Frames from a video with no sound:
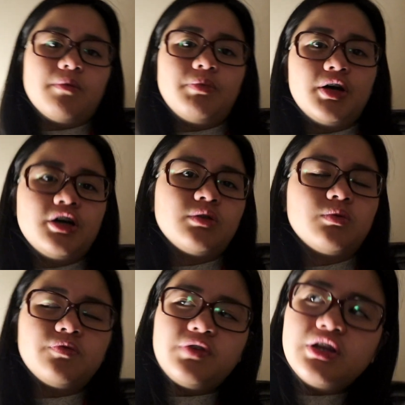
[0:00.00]
But
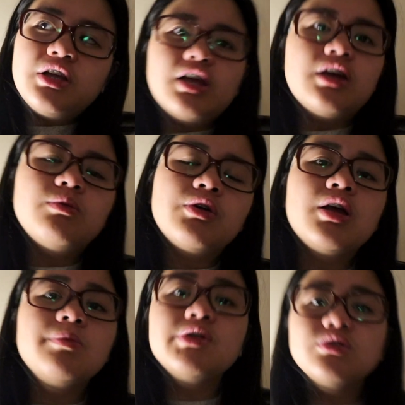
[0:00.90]
in the end,
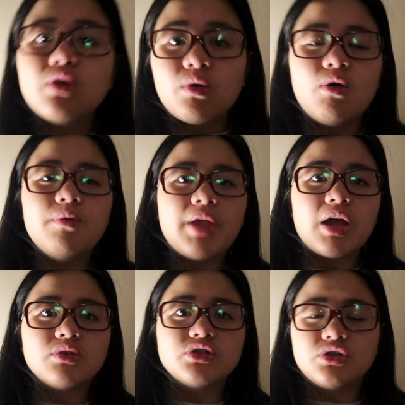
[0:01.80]
we're able to go home
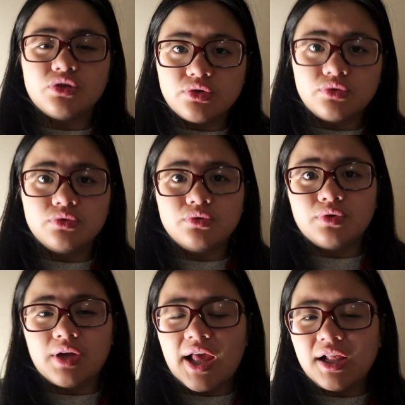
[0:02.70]
now,
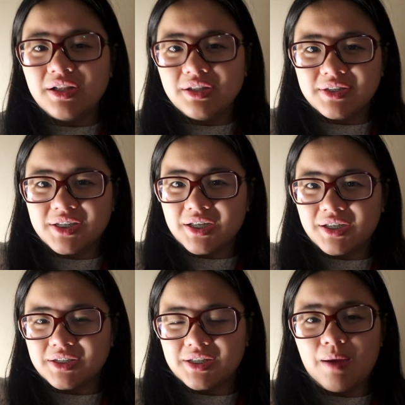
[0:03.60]
so I'll
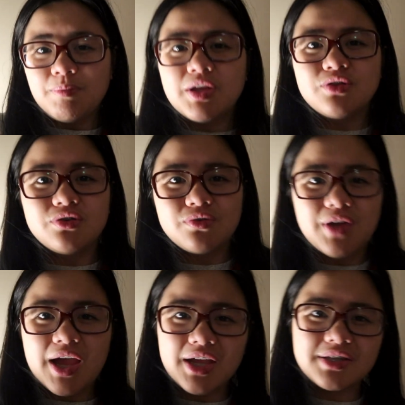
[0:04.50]
just update to you
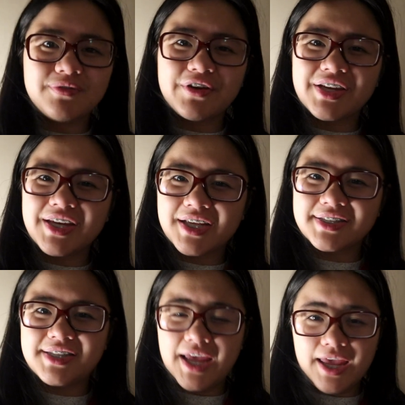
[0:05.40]
guys for the
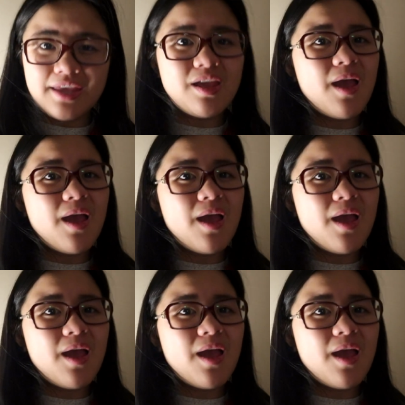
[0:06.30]
next day